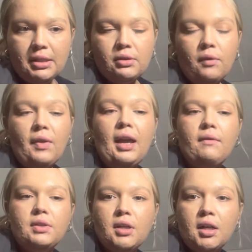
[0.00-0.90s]
So if they have
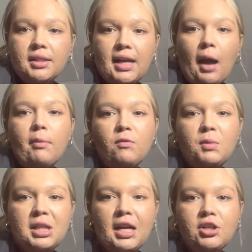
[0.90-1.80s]
a certain type of
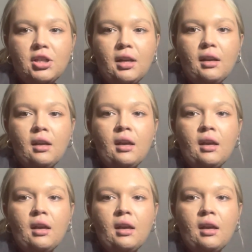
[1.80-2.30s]
mutation,